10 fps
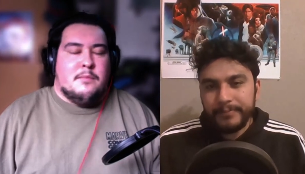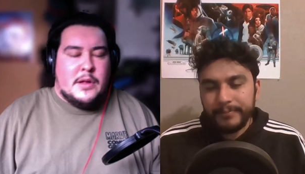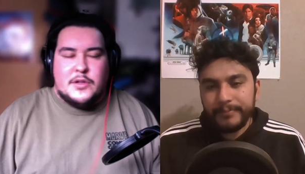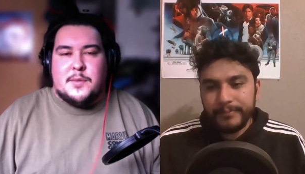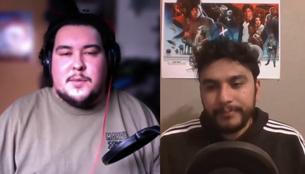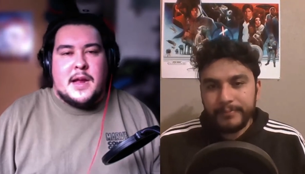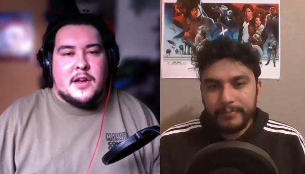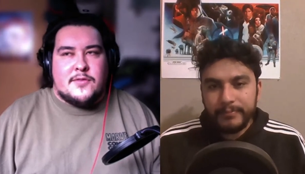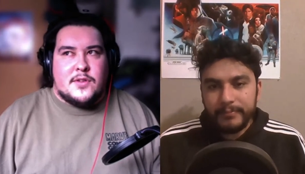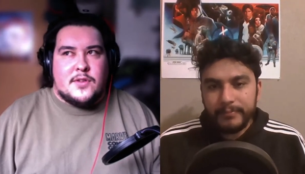
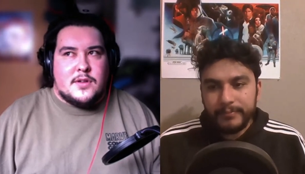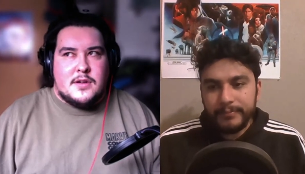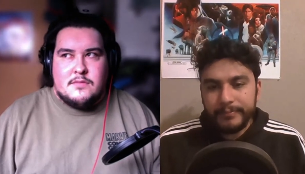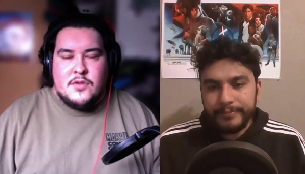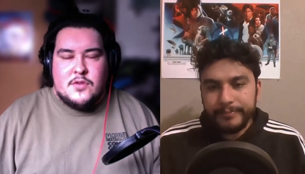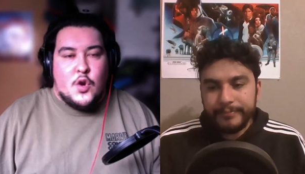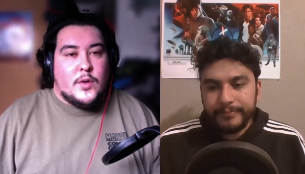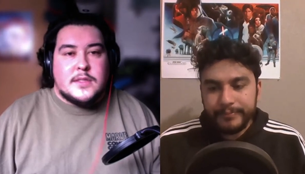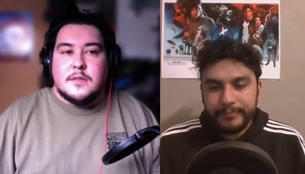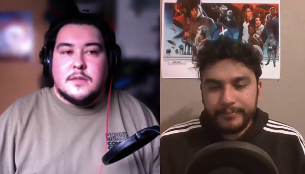Speaker 1: melodramatic for no
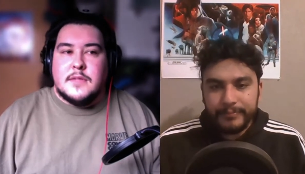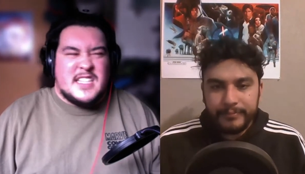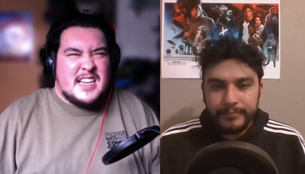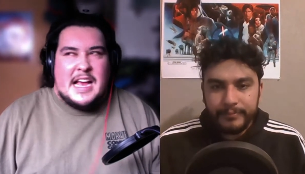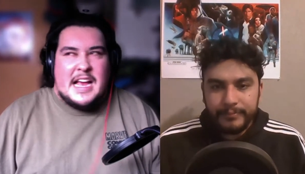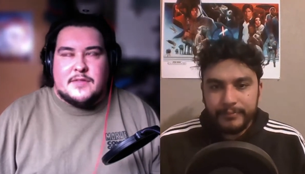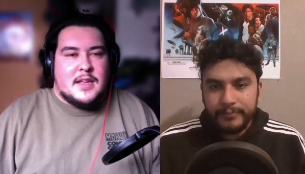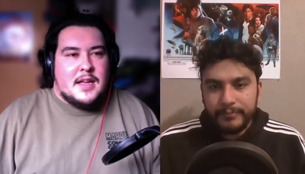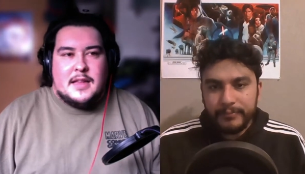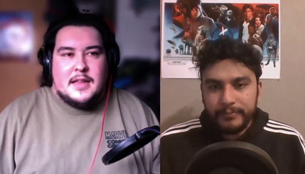reason. It didn't have,
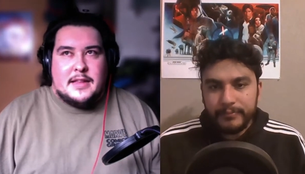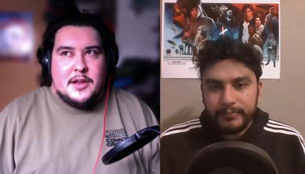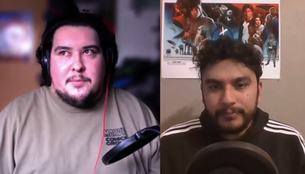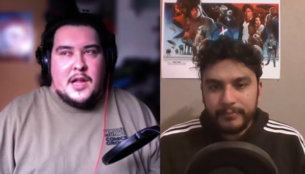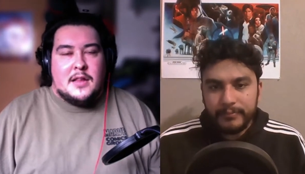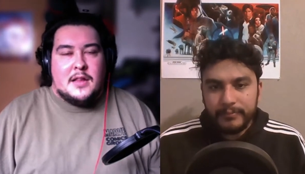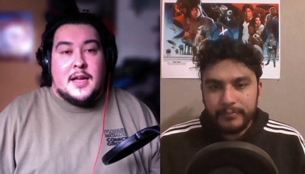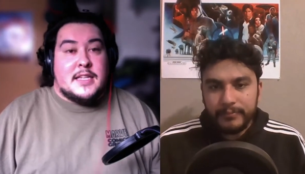like, their plot